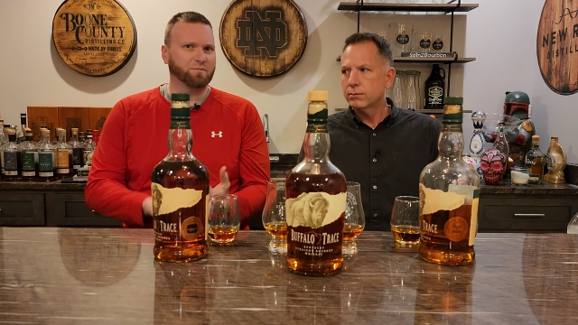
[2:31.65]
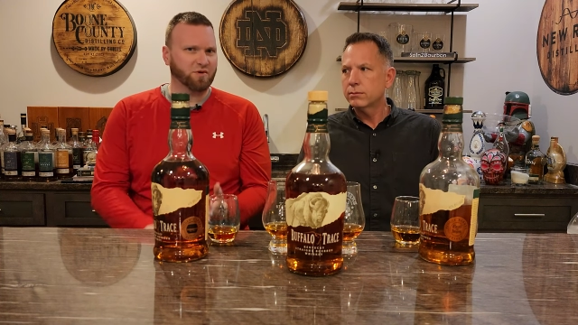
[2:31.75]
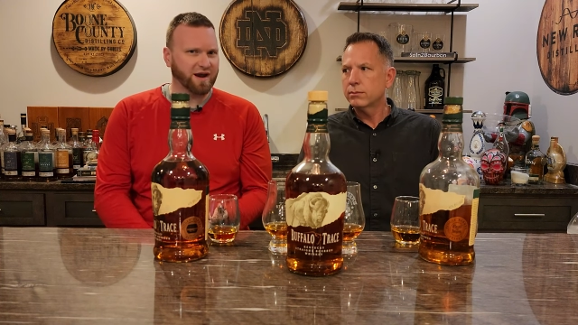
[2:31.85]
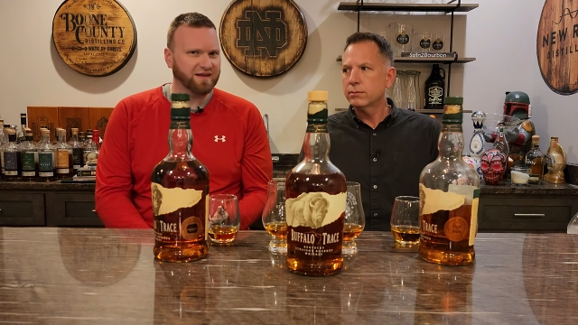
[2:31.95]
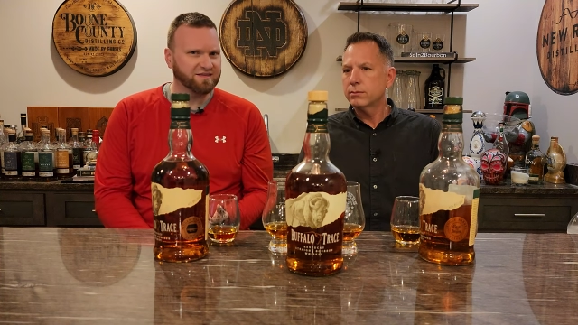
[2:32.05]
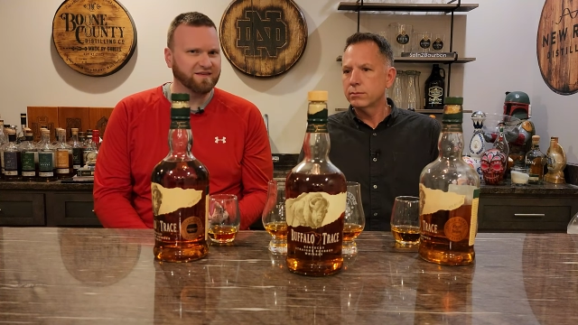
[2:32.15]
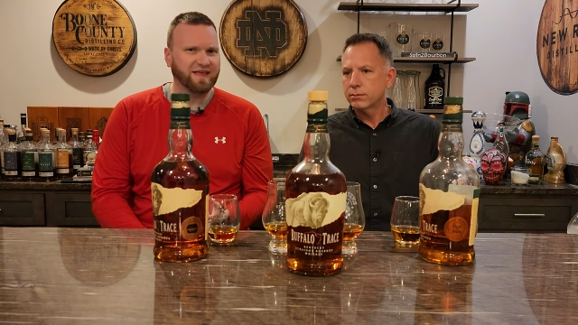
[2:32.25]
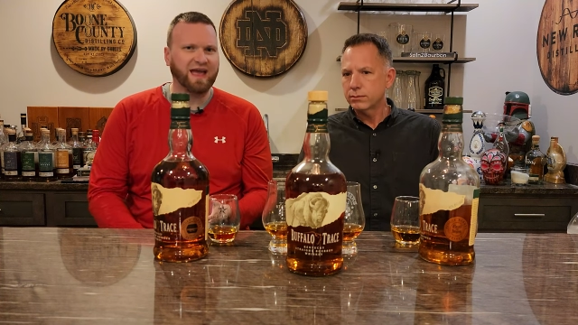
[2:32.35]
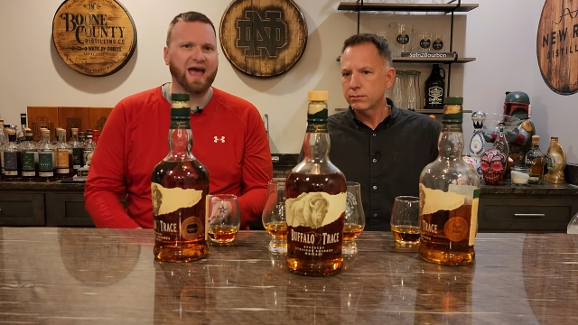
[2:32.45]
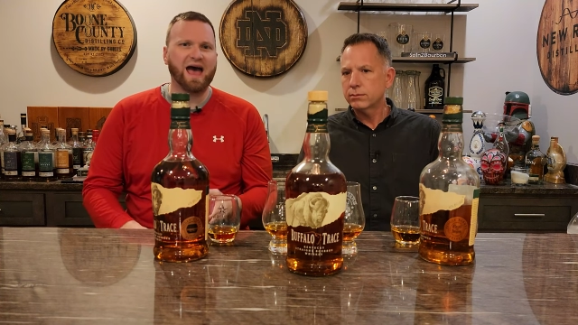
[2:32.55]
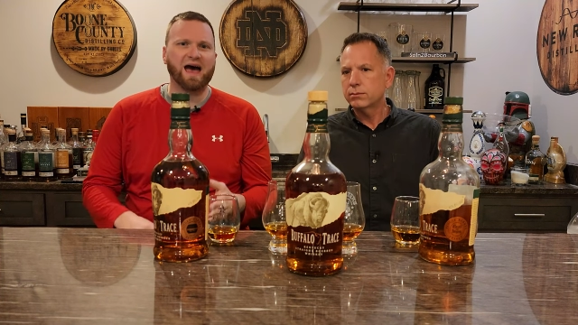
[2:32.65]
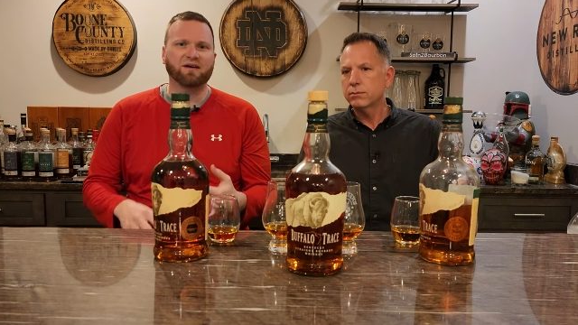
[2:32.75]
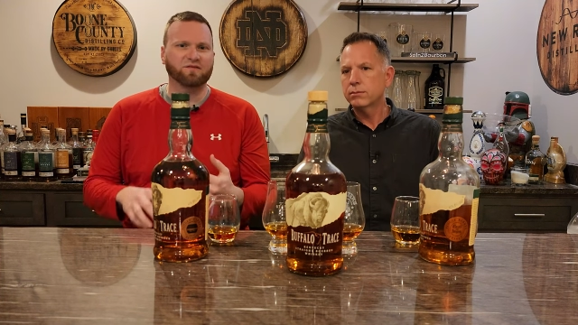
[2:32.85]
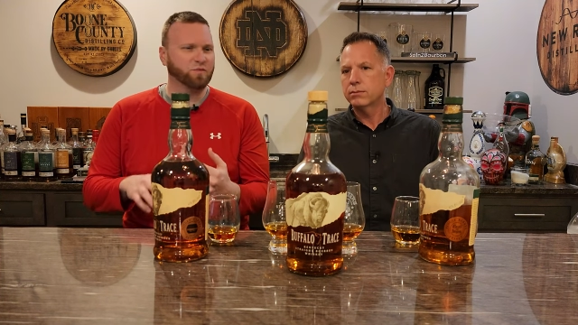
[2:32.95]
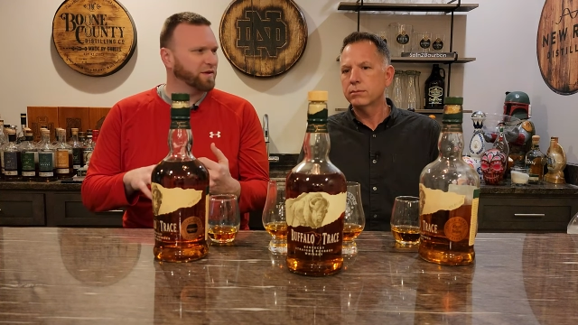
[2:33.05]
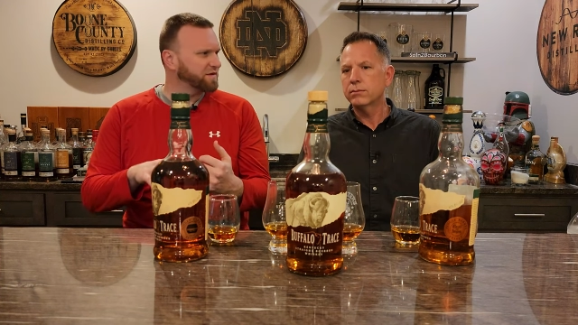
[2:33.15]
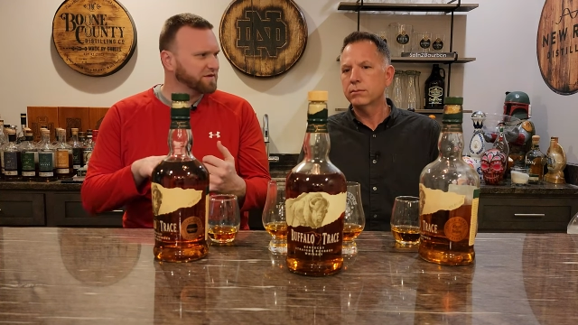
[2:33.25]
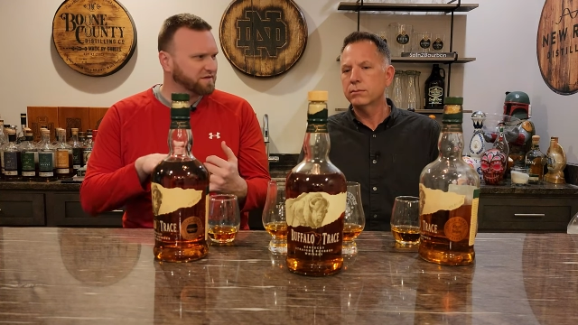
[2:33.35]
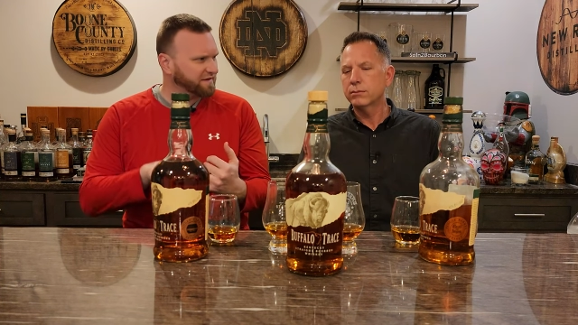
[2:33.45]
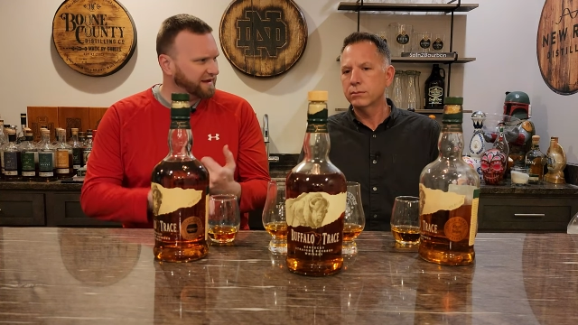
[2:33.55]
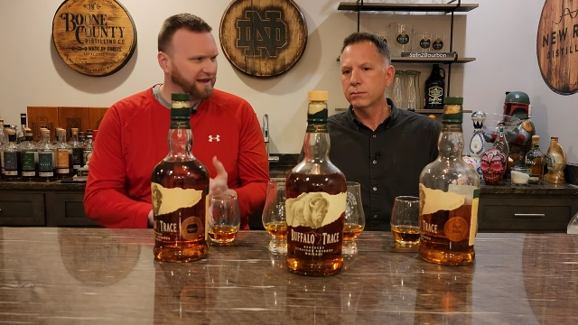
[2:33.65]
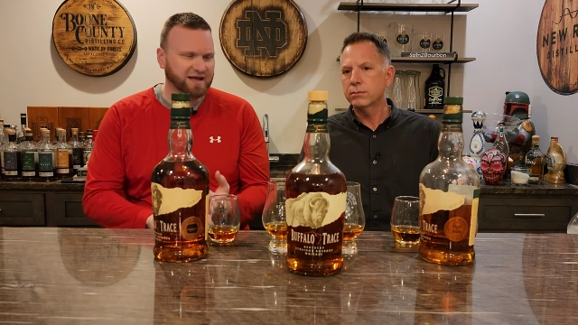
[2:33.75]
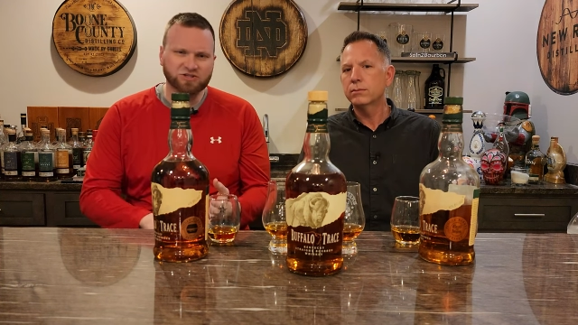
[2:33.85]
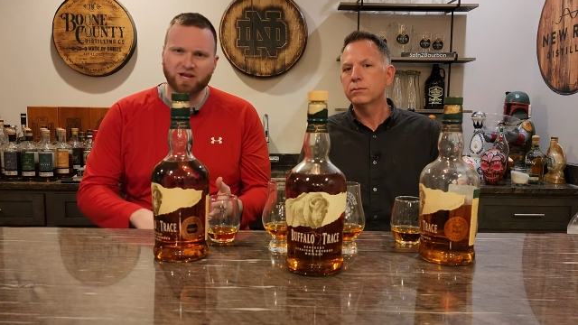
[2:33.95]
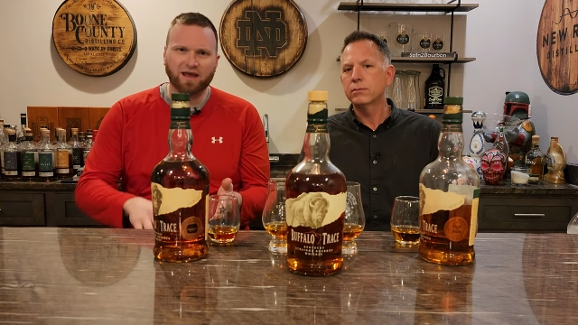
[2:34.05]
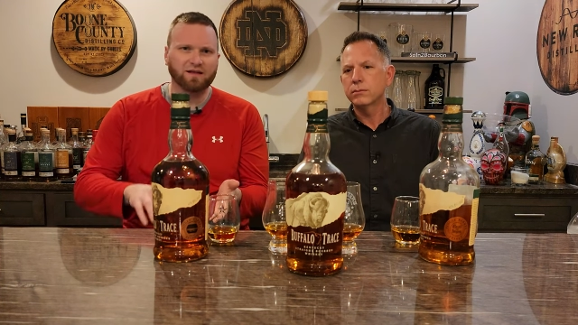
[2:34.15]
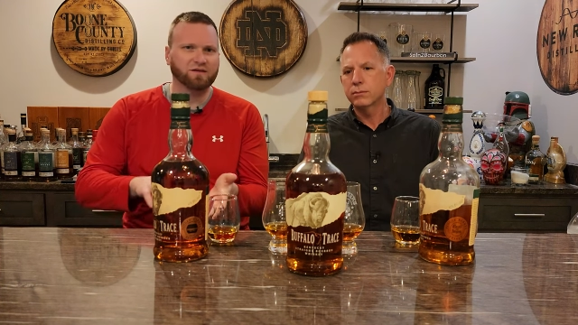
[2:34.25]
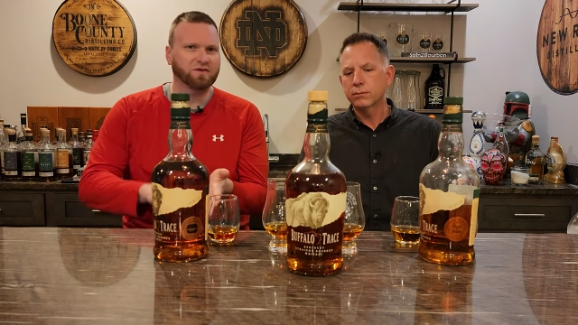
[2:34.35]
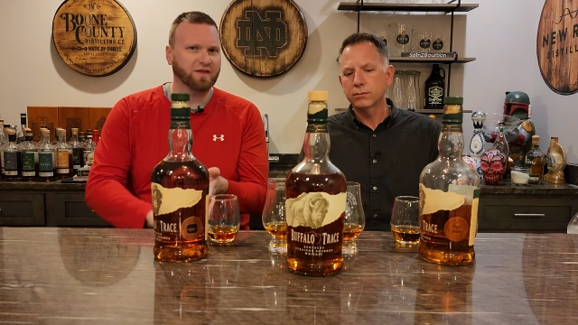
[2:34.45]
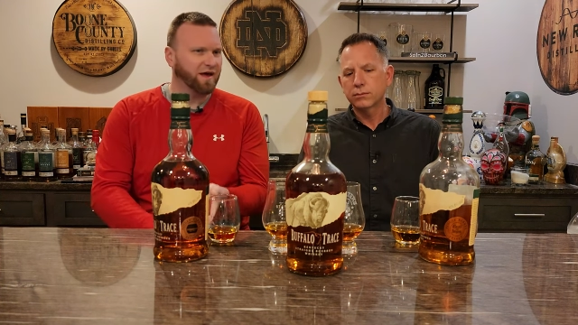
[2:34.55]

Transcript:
Speaker 1: brands that they have, whether it's the E.H. Taylor, the